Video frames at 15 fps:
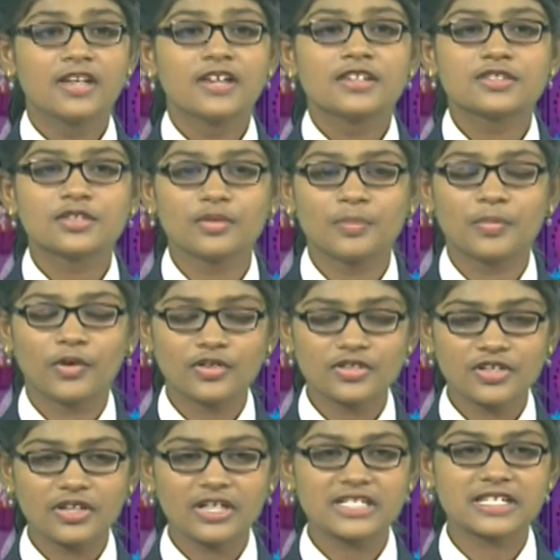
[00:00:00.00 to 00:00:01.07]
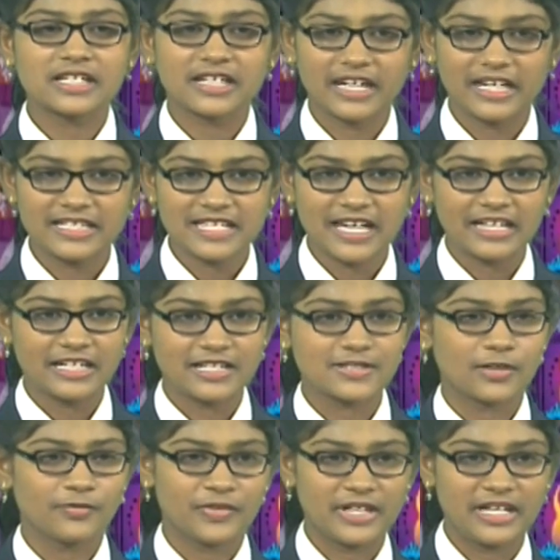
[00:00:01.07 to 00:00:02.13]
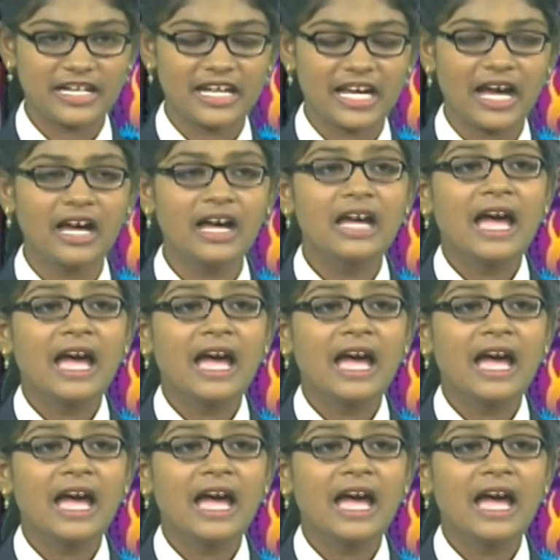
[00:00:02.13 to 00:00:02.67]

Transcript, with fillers: So boson is a great scientist of India,